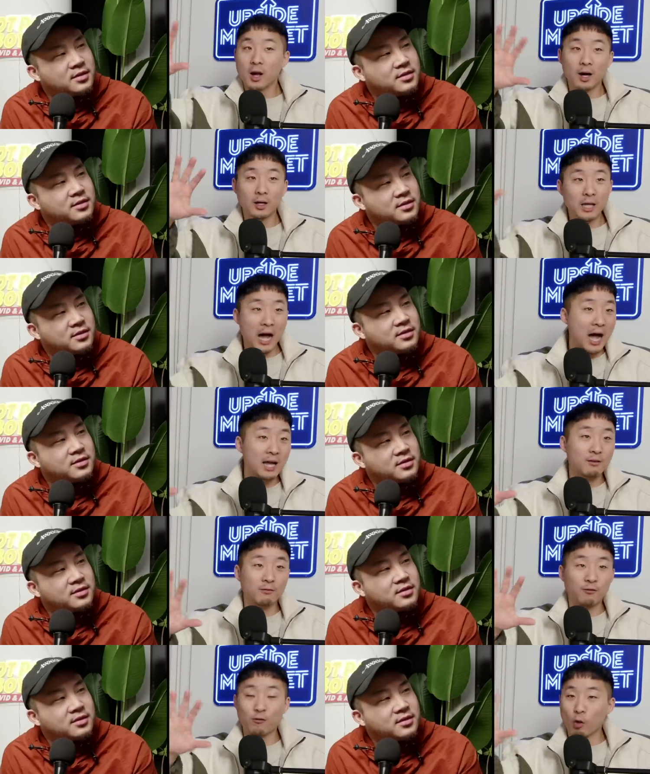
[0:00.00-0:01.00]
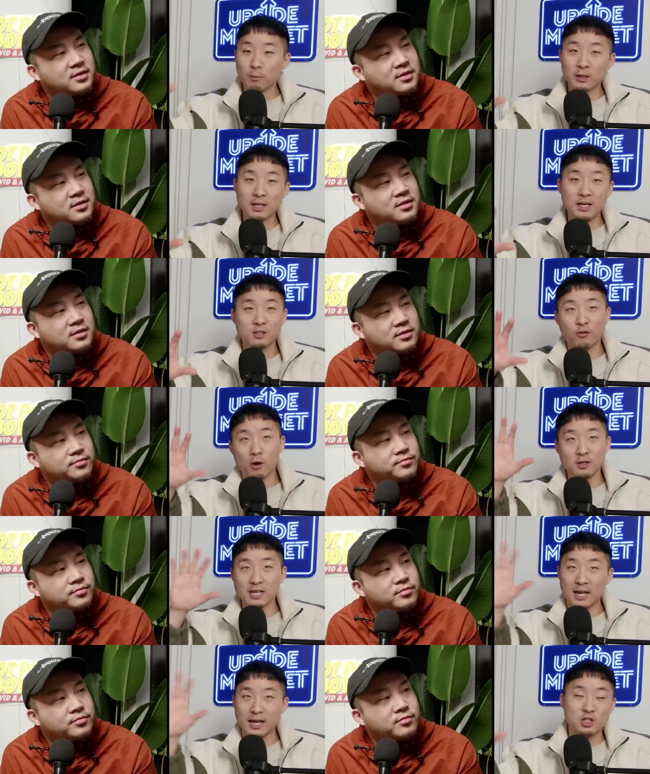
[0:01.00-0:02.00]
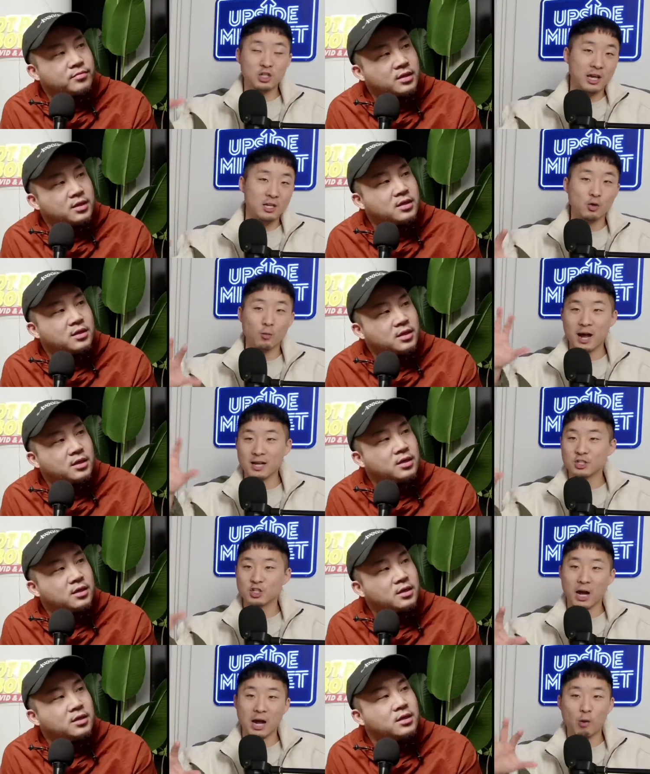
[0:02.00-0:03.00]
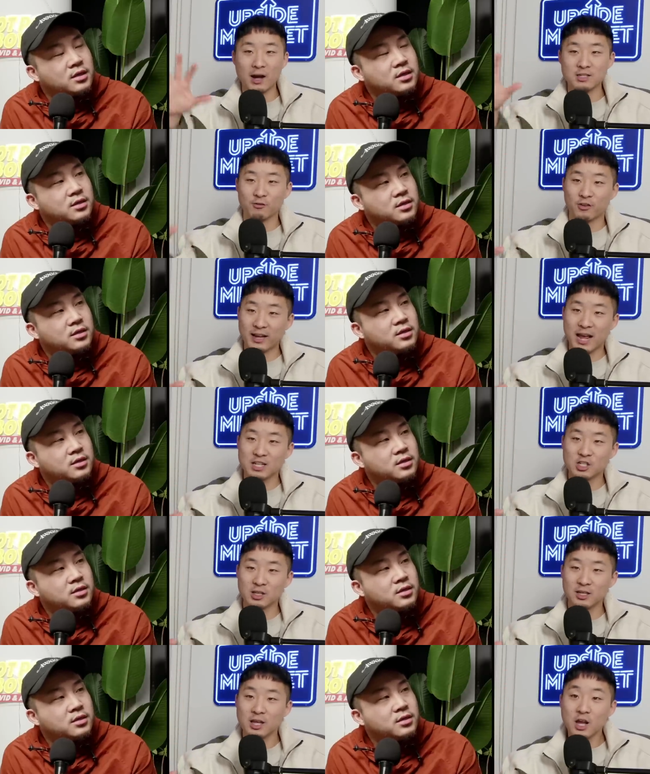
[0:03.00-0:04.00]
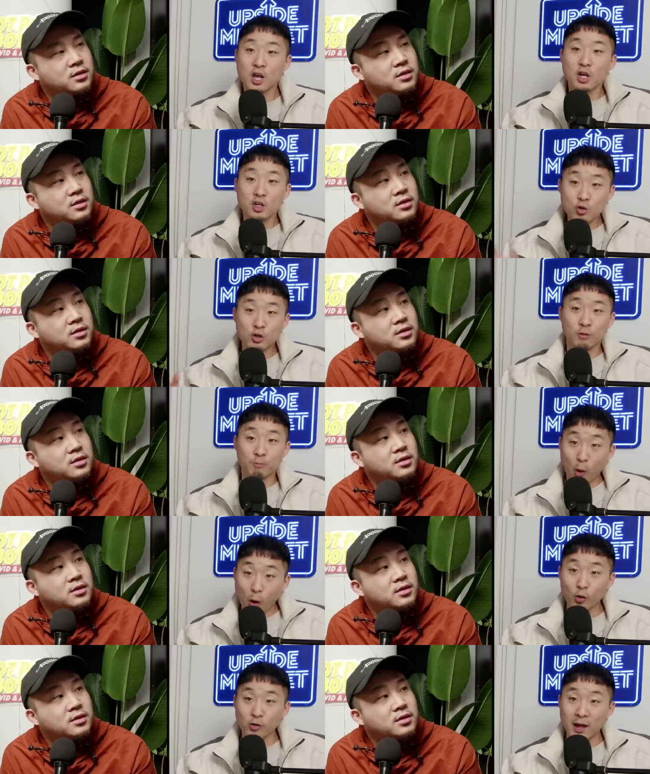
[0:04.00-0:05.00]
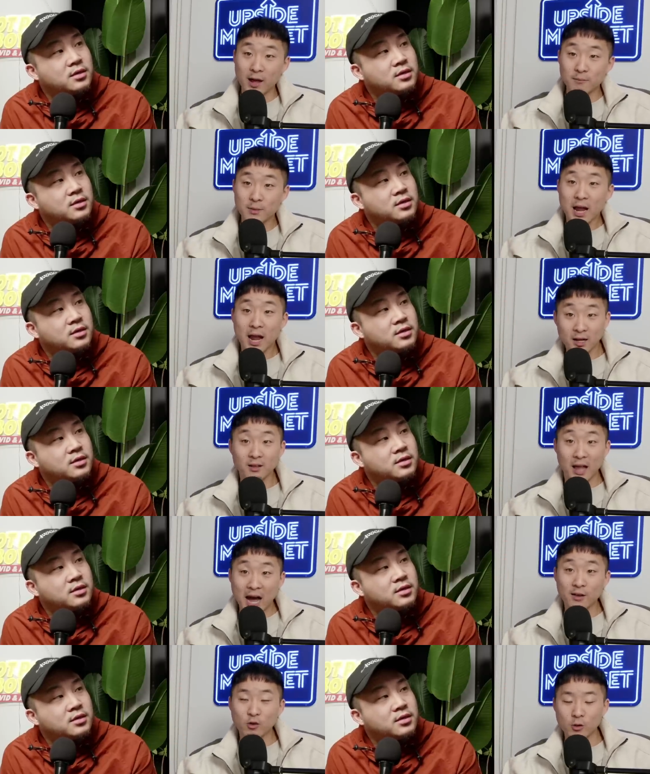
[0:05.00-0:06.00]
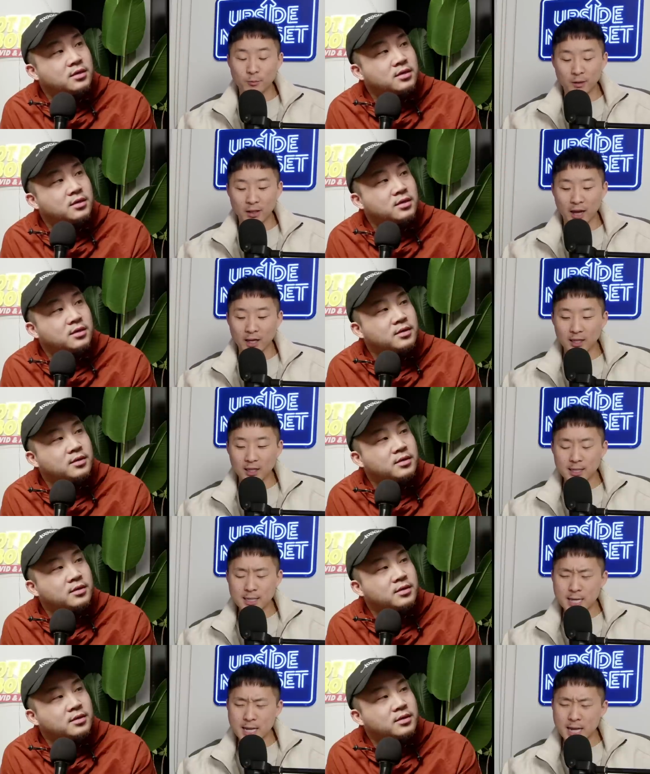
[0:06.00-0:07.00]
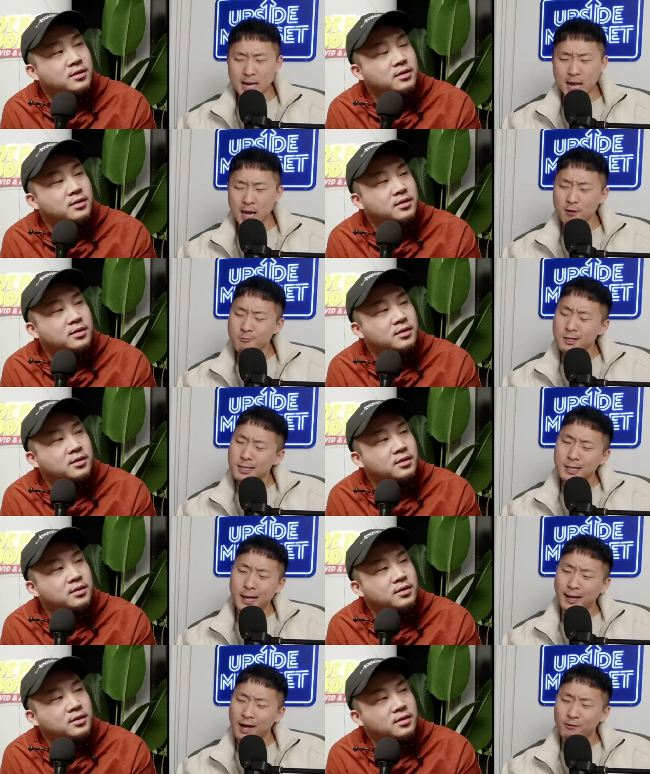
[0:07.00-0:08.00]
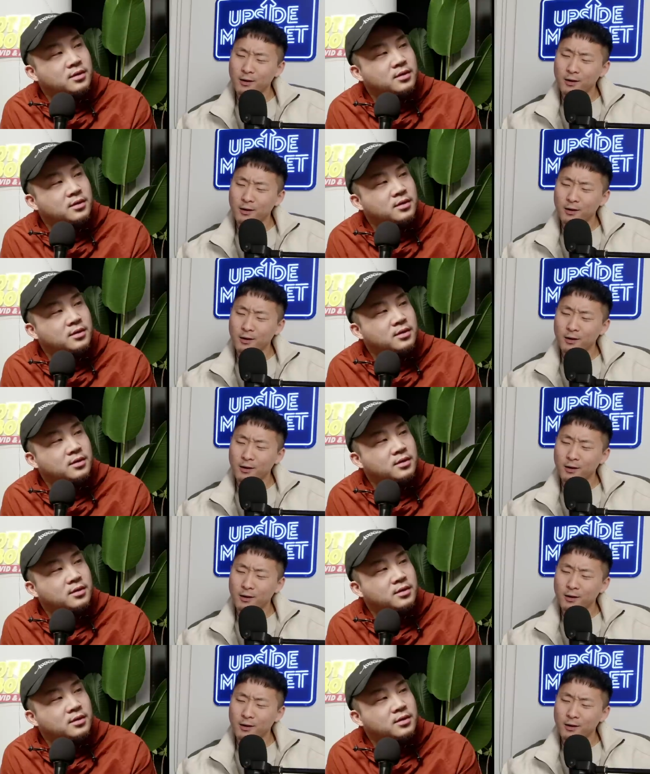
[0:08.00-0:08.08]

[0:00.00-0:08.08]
Speaker 1: a lot formally as far as like education-wise and job-wise and financially, you could poll them and a lot of them would be like, yeah, I didn't really like have